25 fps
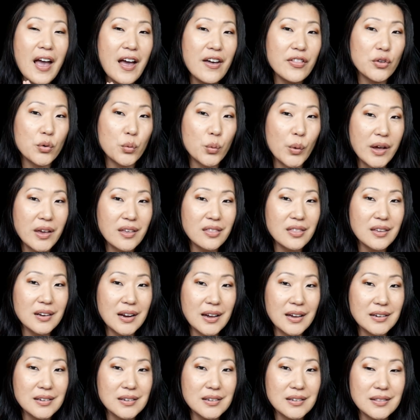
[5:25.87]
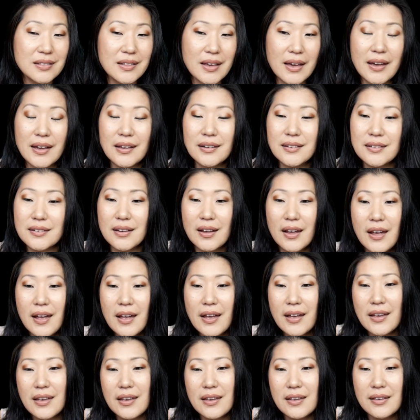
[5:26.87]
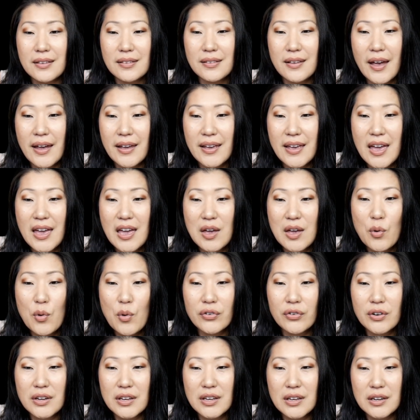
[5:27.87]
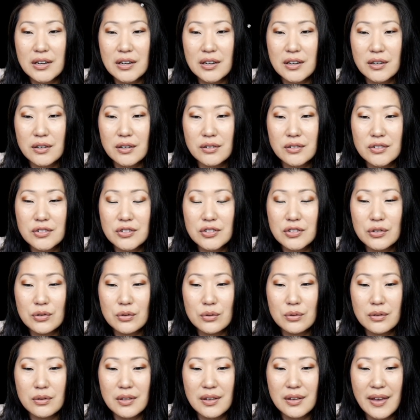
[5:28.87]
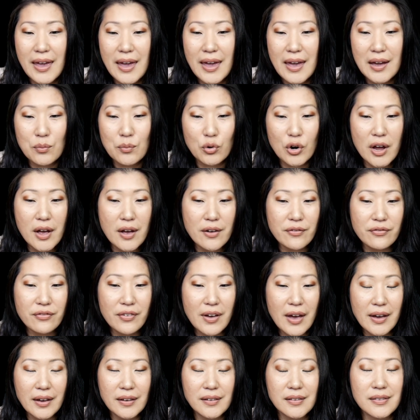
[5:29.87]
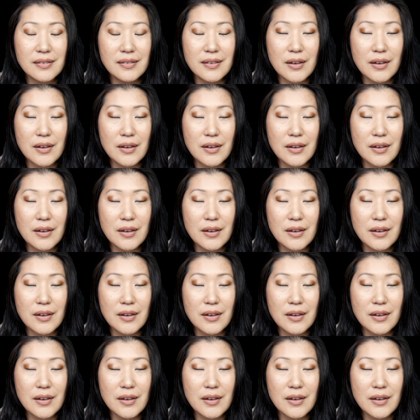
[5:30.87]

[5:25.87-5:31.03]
And the way that I did that is I came over here to the camera effects.